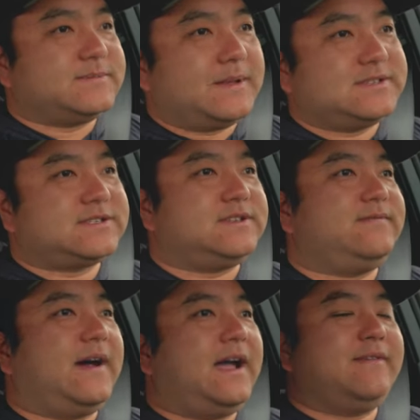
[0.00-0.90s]
About
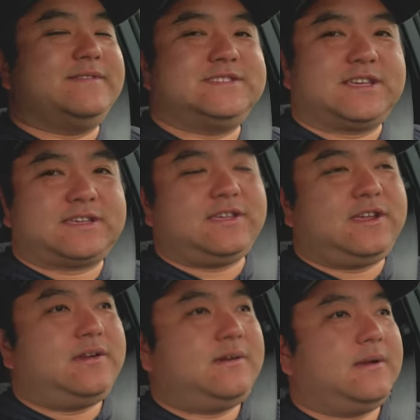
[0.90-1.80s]
65 in second
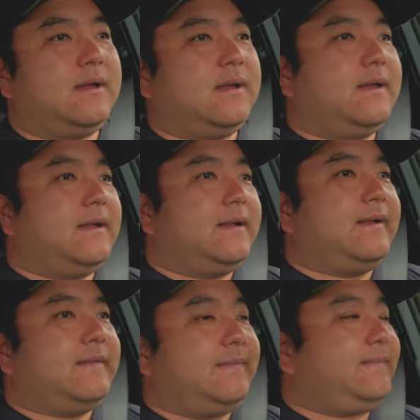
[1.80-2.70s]
gear,
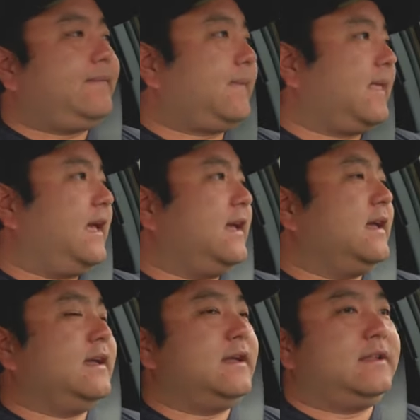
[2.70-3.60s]

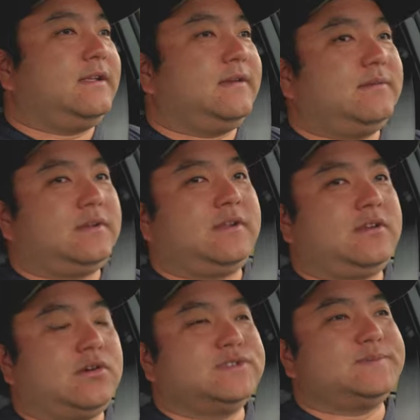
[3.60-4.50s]
and we're
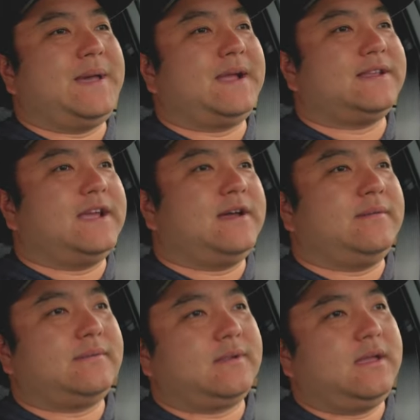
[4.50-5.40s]
gonna coast back
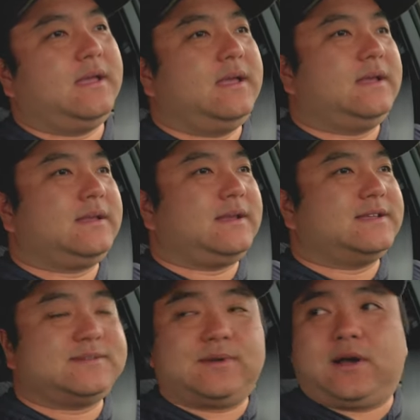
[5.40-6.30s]
down.
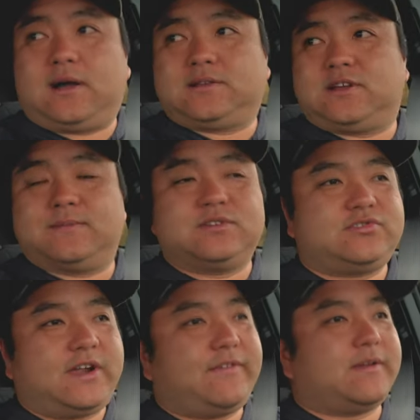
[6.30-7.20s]
Got some oncoming
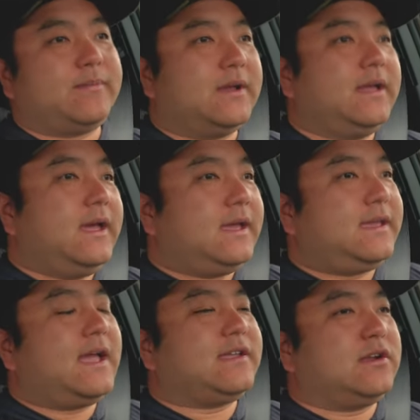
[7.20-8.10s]
traffic, but
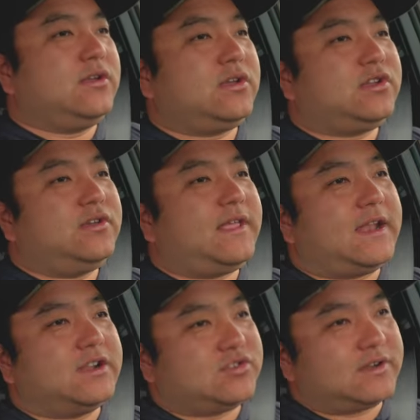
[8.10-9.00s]
yeah, you know, you can do that
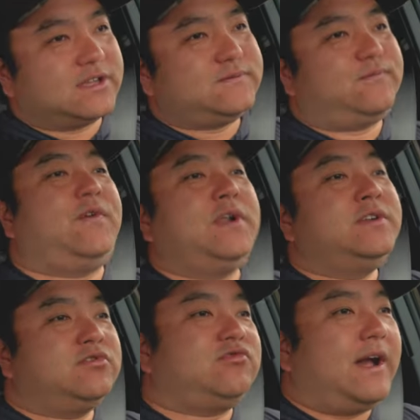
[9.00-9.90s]
in a truck. It's
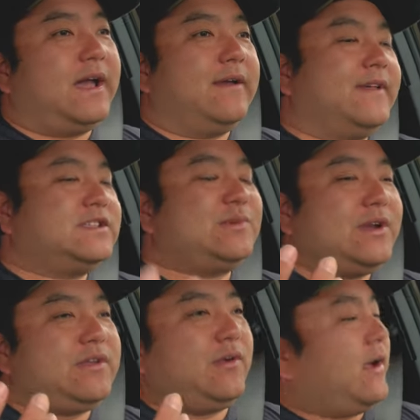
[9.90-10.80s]
fun to drive. That's
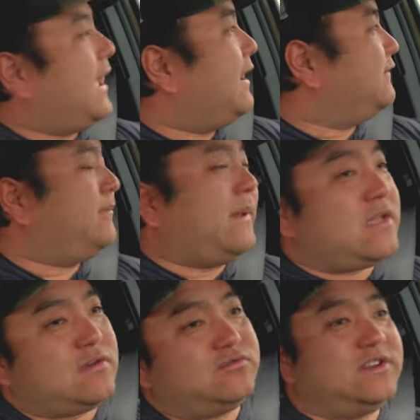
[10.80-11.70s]
why you have a
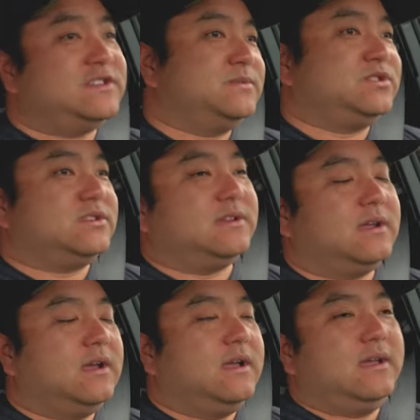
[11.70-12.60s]
manual transmission
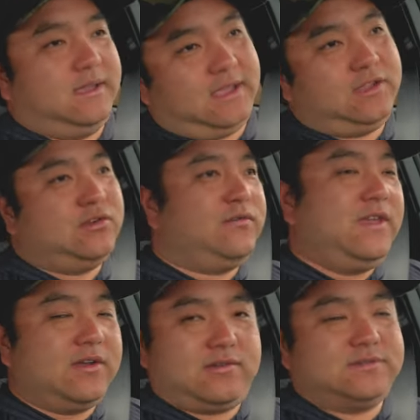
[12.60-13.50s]
in your
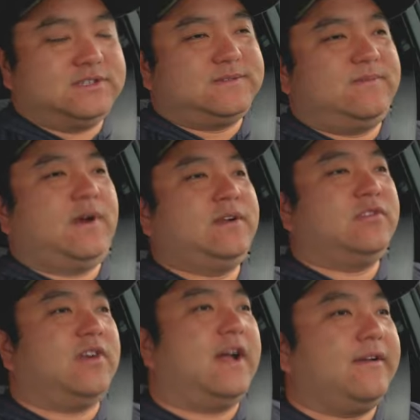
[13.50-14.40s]
vehicle. It's fun
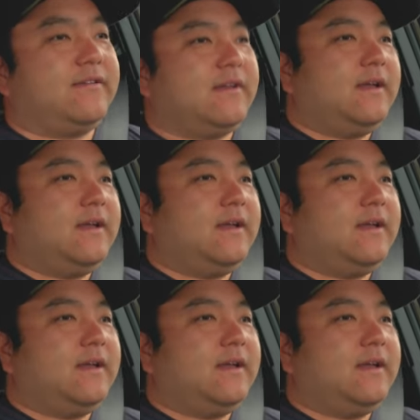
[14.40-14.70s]
to drive.